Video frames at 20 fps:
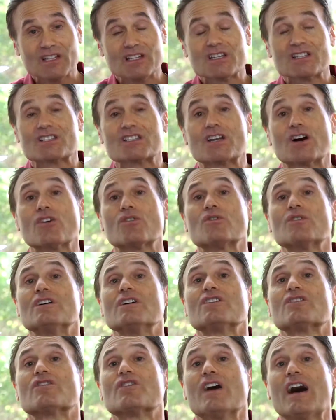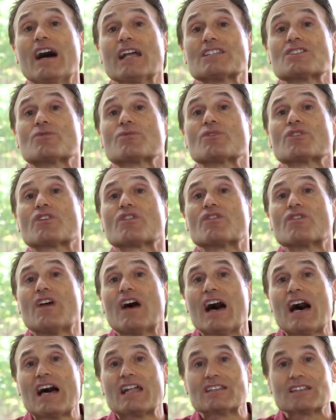So that's where
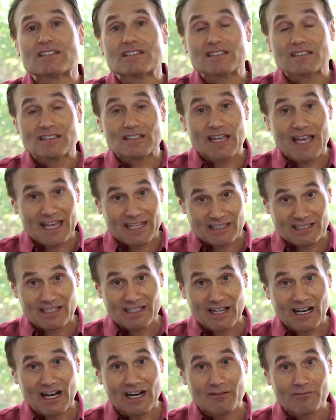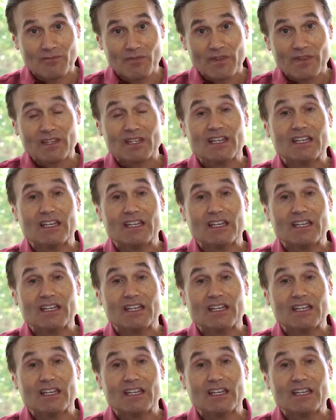that ended up,